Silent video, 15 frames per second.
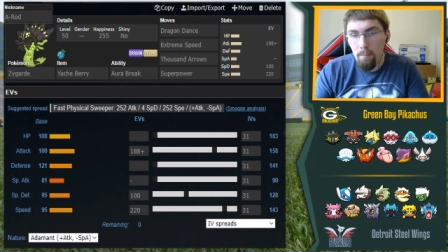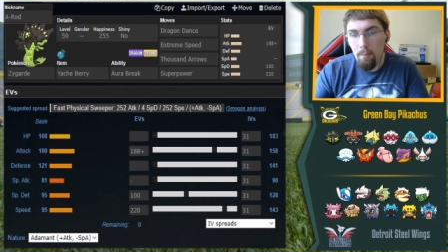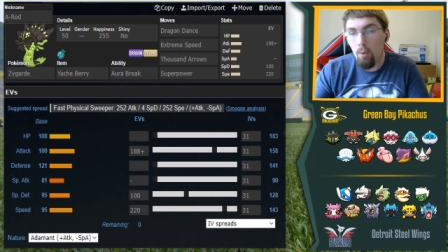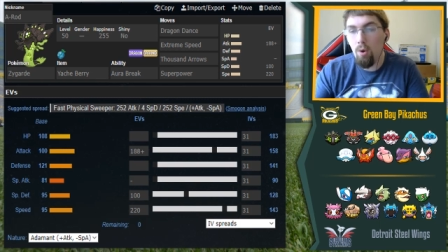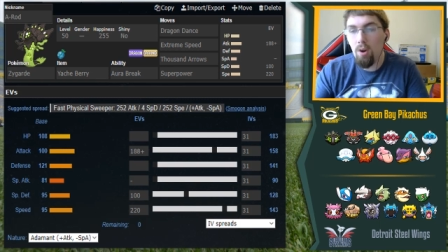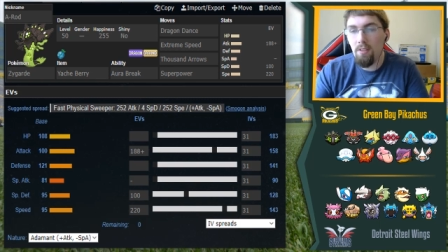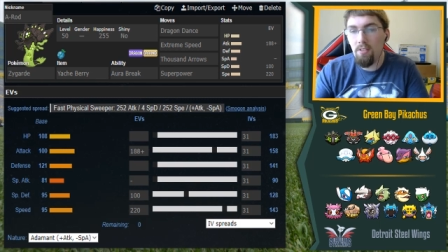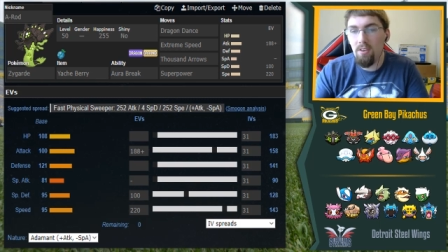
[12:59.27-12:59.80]
but
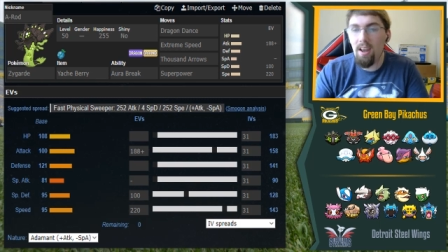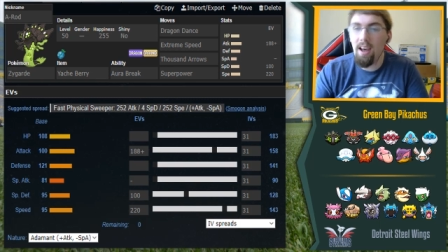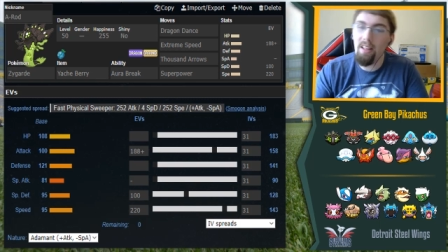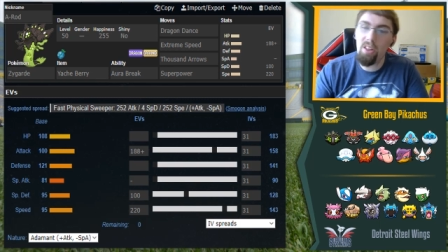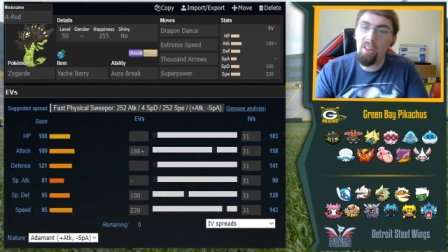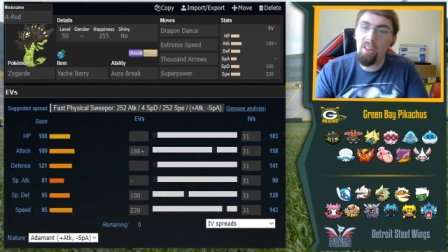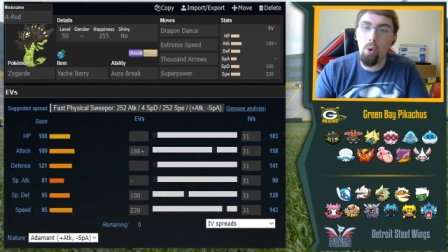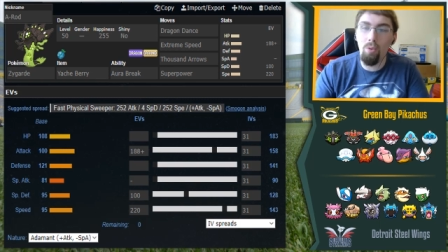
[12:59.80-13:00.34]
we'll get to
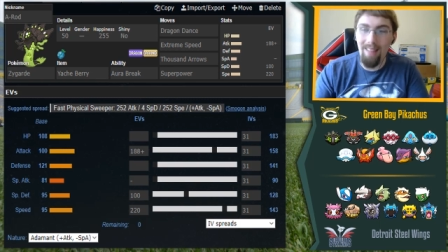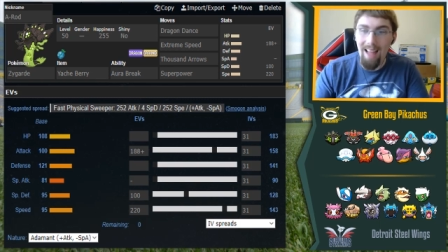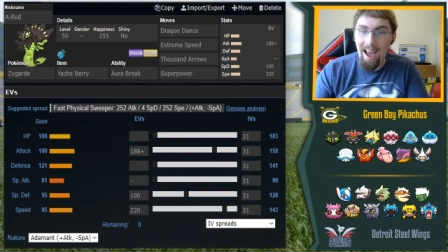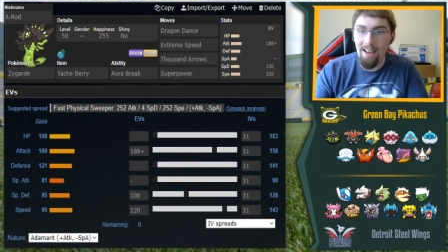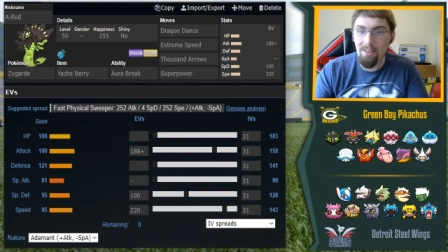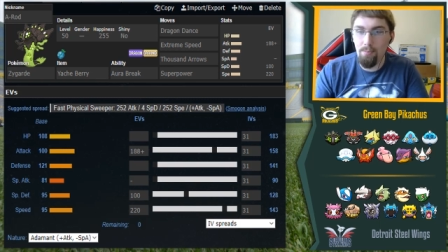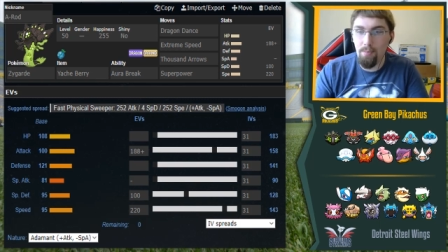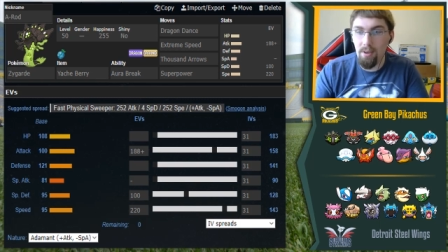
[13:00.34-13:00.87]
Nihilego
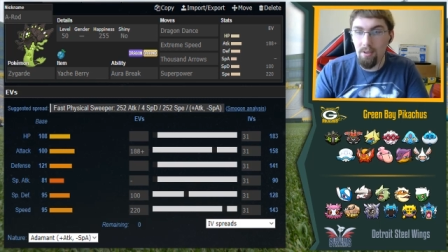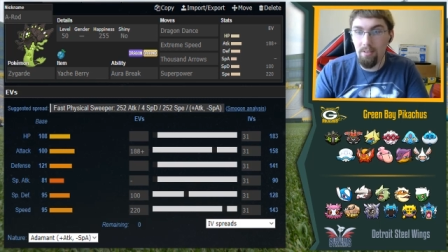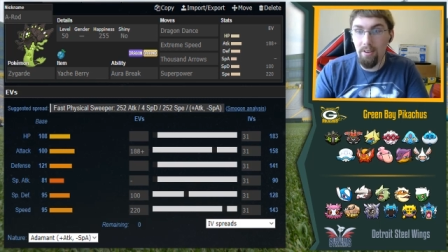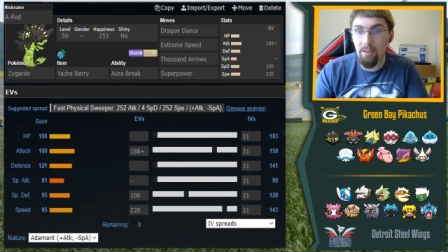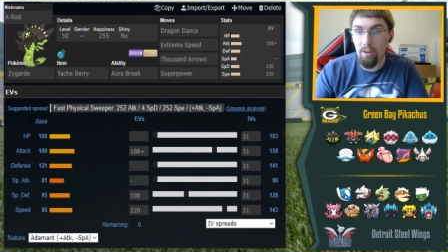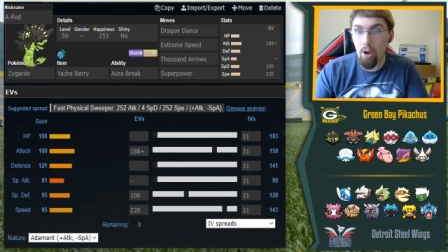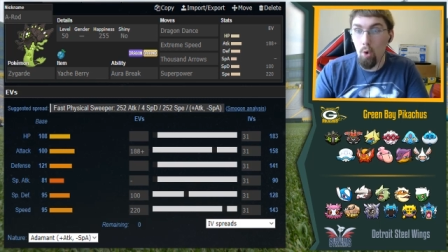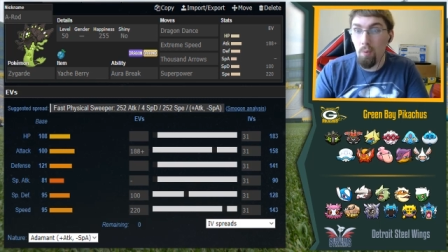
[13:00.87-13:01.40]
last because it
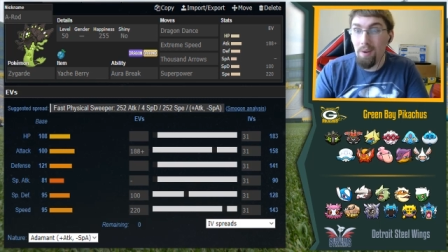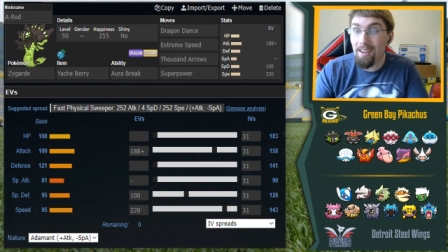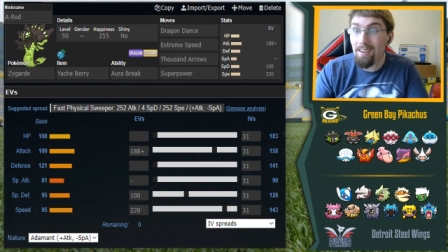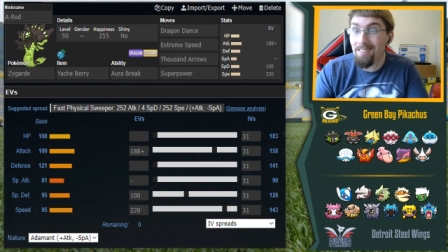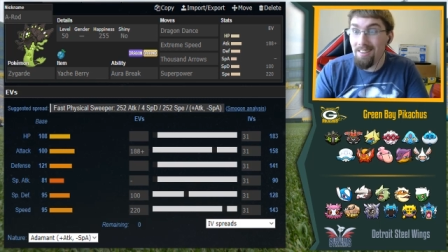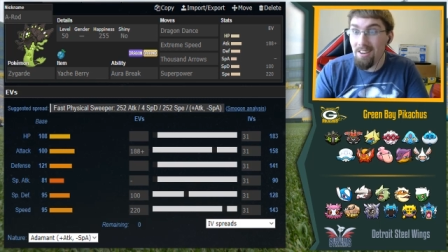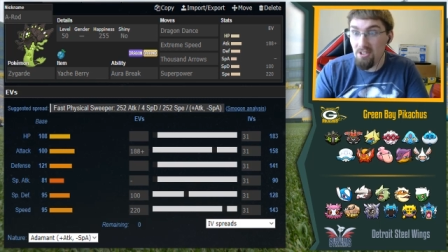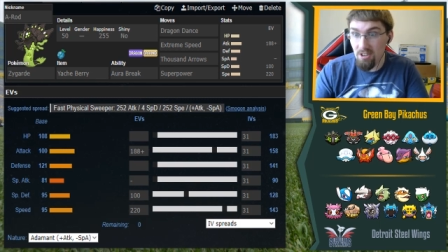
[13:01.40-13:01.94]
is our win
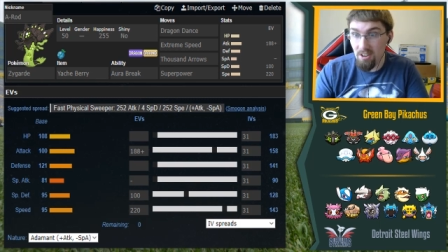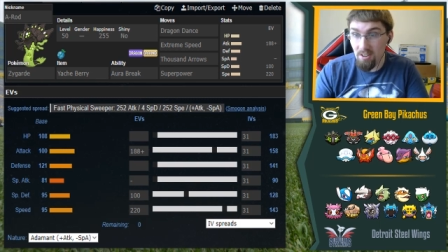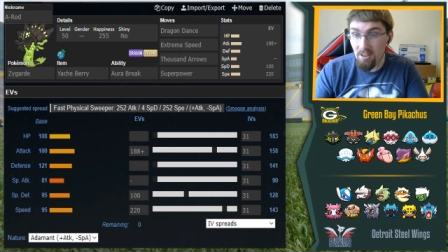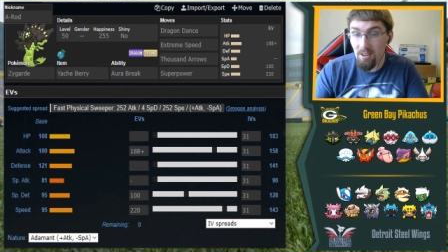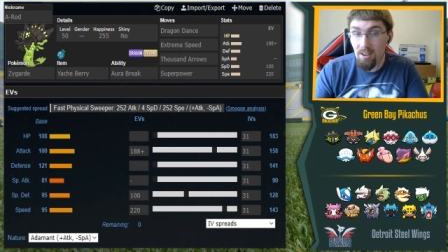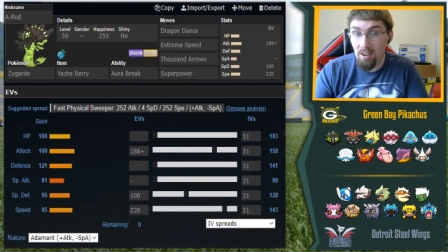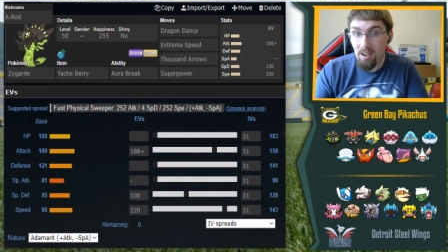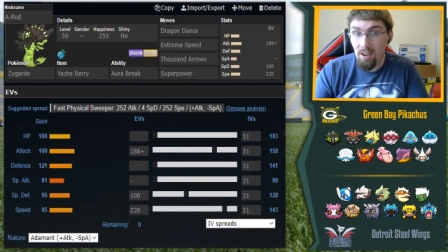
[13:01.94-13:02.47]
condition.